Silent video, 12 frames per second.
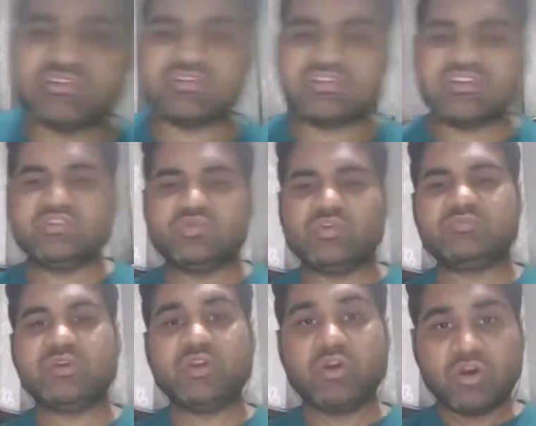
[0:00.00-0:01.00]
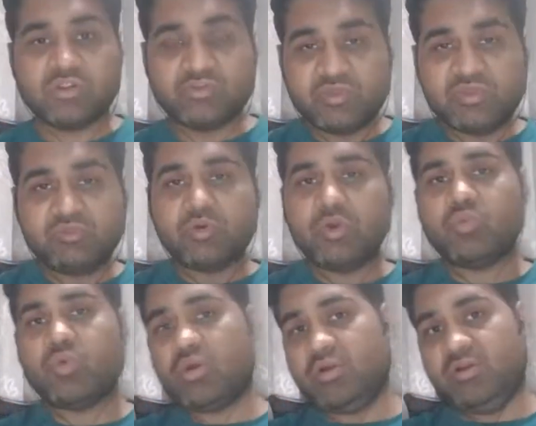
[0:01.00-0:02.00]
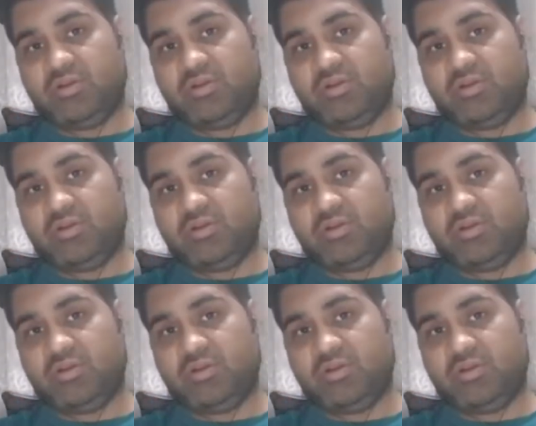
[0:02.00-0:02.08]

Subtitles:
things work, because we would want